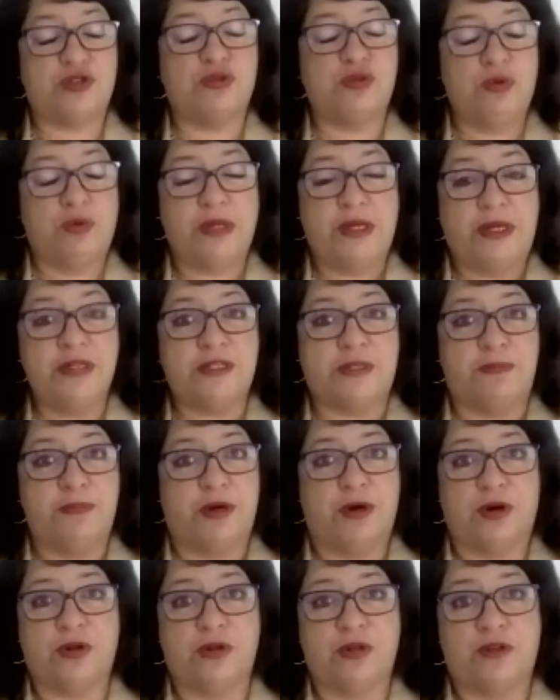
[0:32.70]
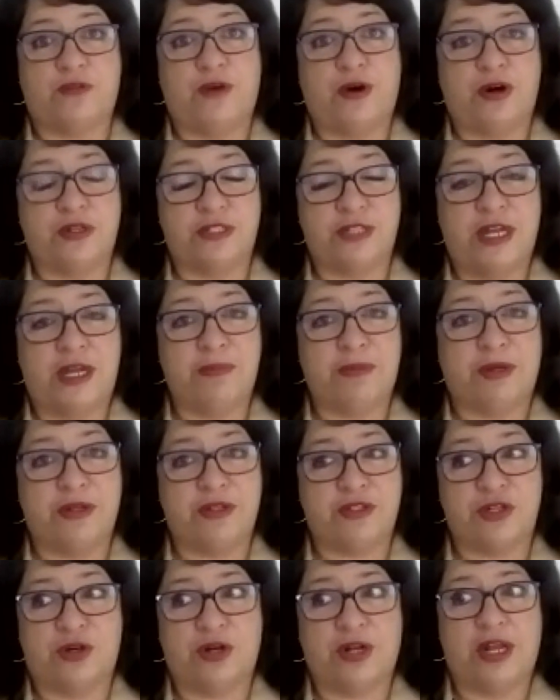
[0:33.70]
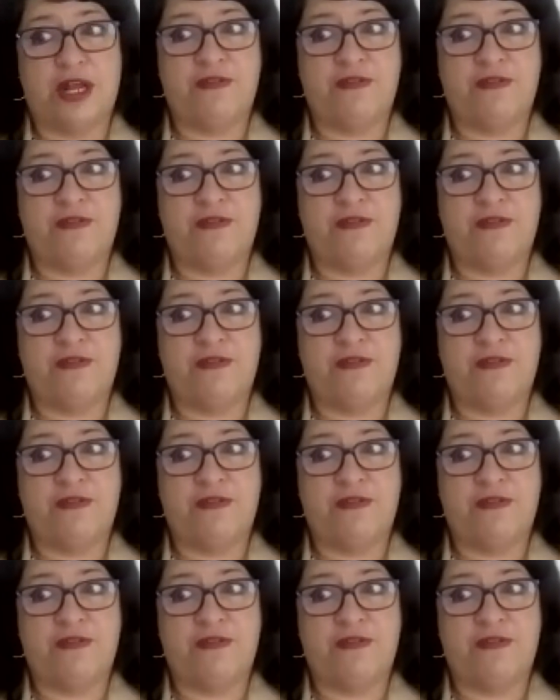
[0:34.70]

truly is a miracle as far as I'm concerned,